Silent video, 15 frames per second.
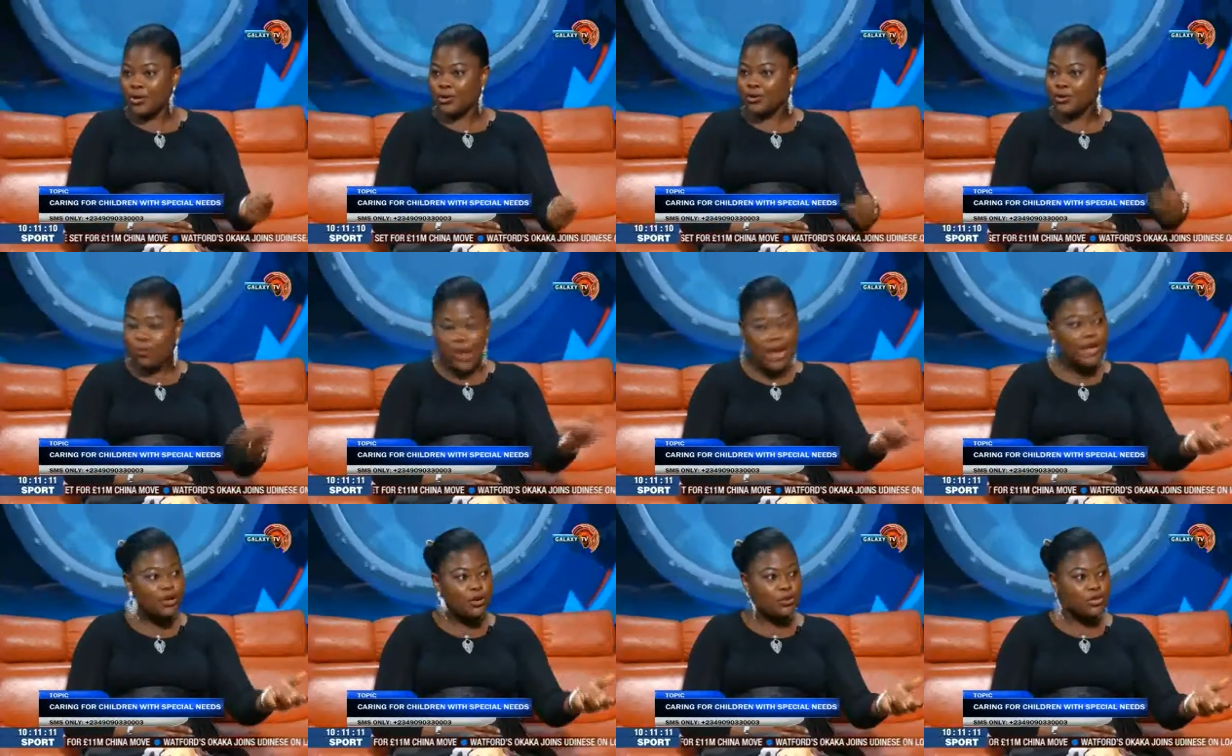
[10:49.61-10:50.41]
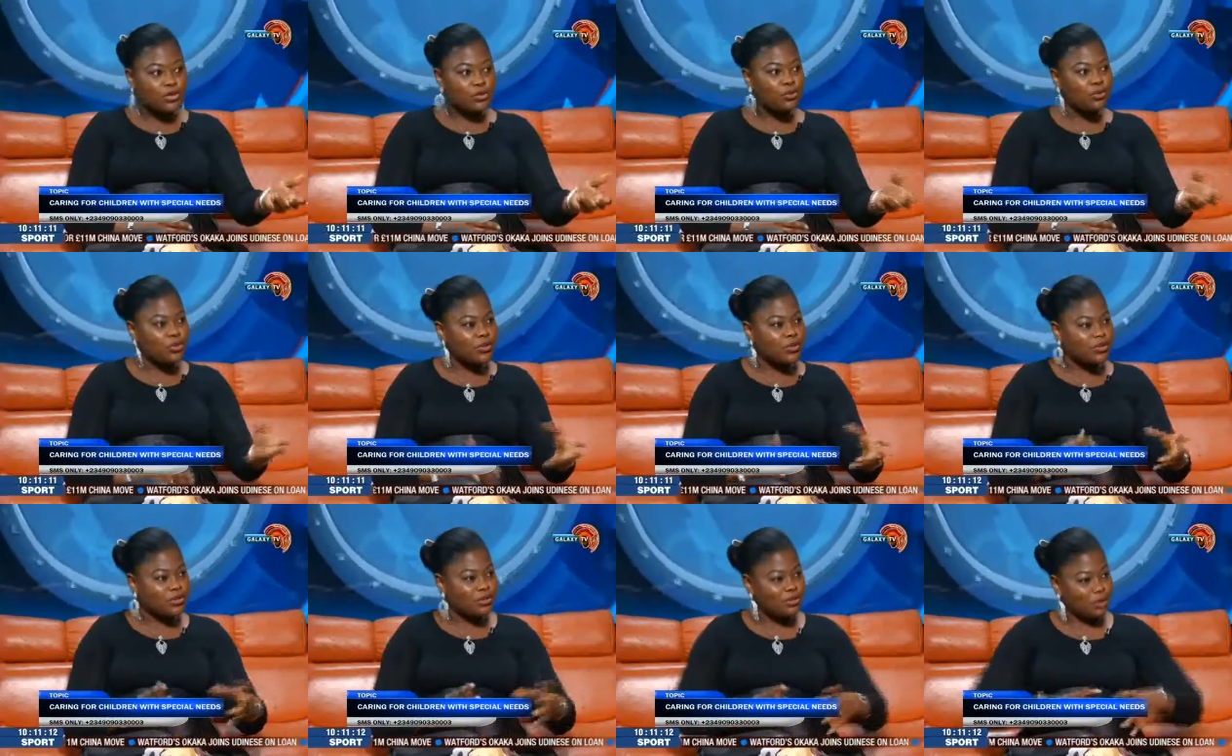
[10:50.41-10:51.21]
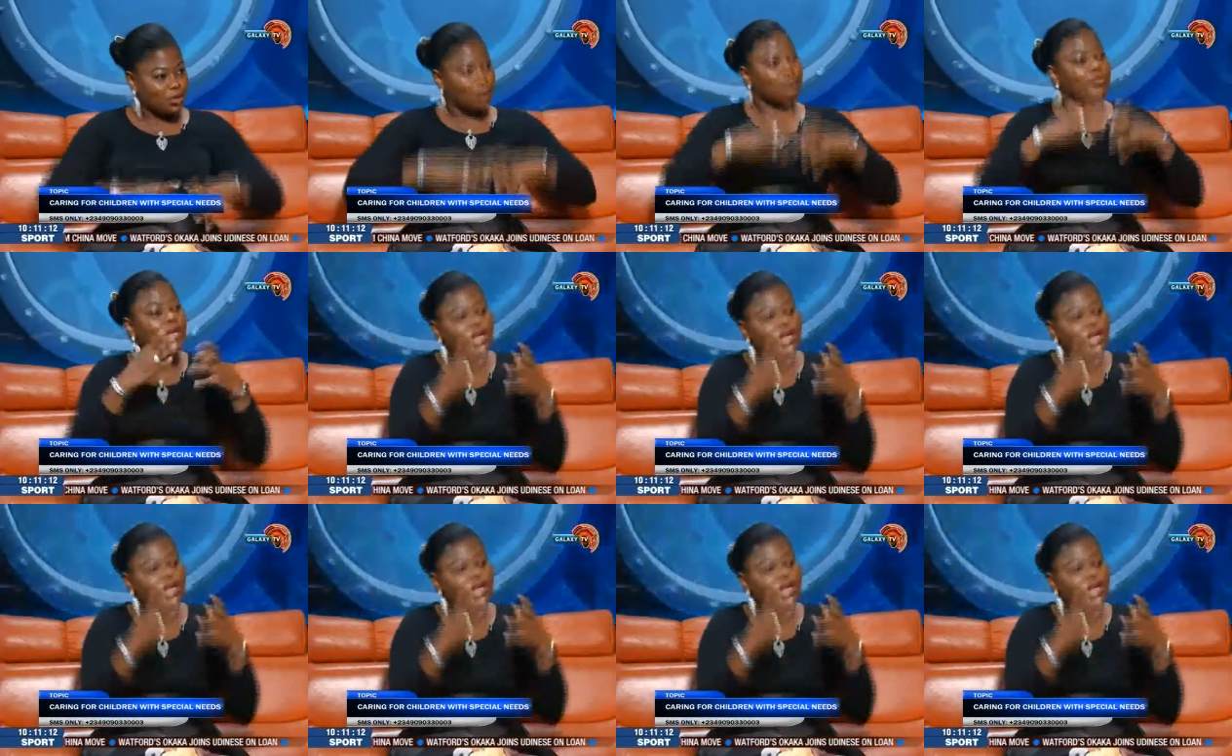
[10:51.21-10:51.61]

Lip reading: So why not? Don't just jump